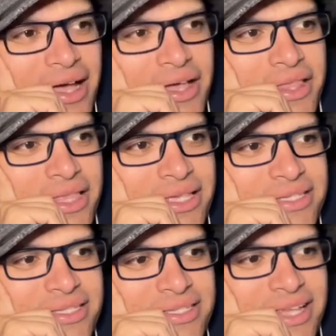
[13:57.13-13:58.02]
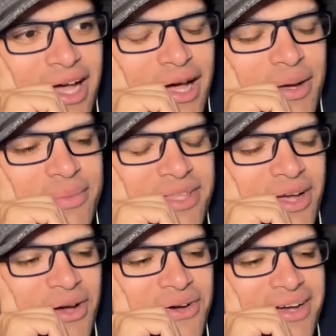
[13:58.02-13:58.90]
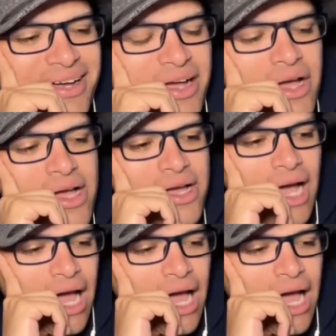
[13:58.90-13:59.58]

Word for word: this dub though. I